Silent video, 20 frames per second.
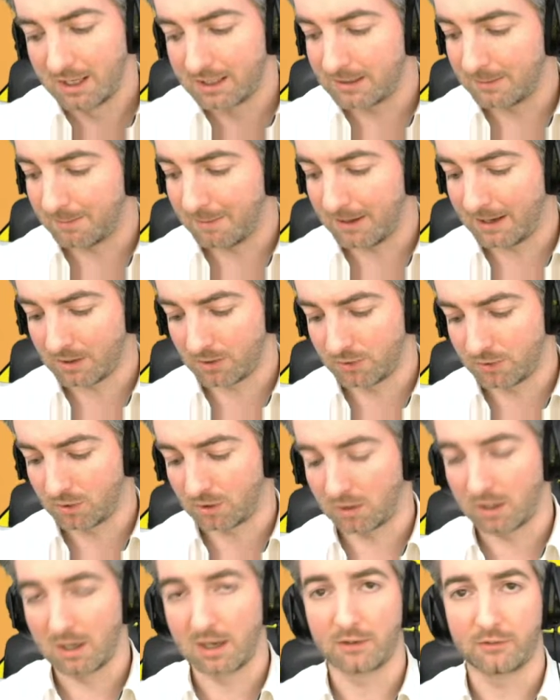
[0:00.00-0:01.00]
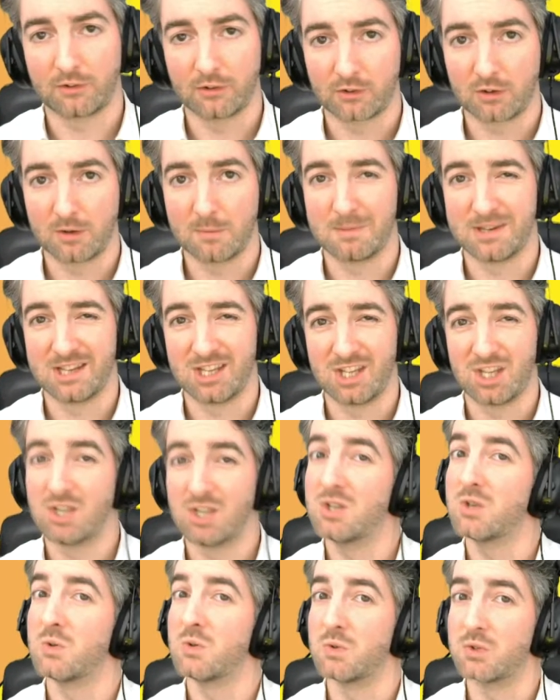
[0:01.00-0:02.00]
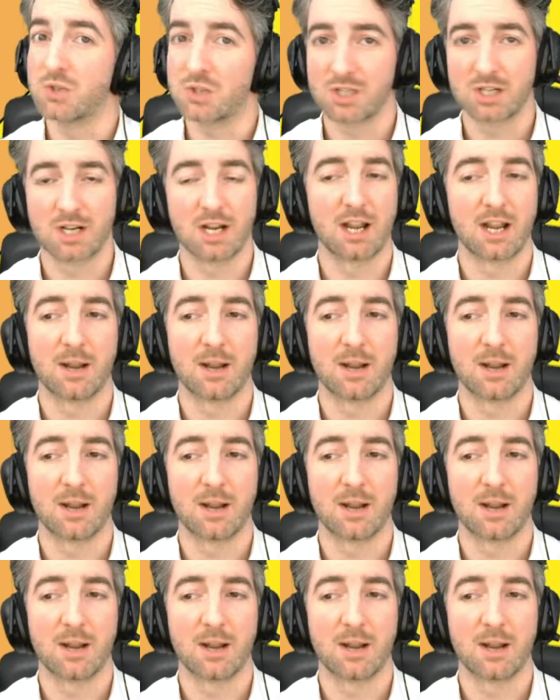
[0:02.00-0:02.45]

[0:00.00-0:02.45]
Depending on your classes, could be huge.